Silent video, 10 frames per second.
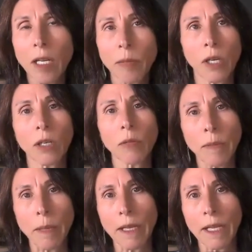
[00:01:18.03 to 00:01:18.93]
part, but
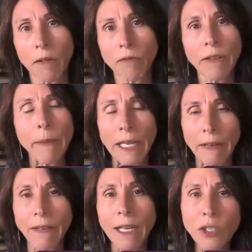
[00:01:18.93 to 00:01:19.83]
maybe a
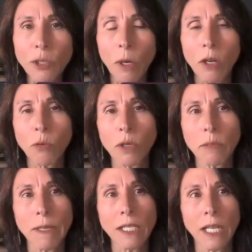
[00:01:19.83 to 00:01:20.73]
remanufactured part, which
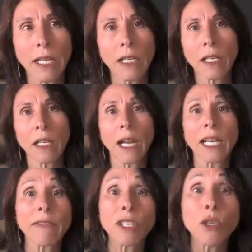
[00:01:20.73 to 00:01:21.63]
means like
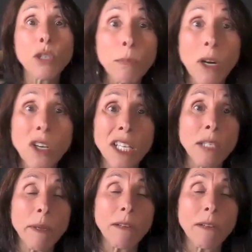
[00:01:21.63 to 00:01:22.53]
kind of a used part
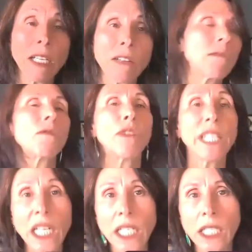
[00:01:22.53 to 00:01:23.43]
that's been
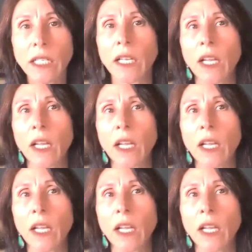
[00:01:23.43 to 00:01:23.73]
redone.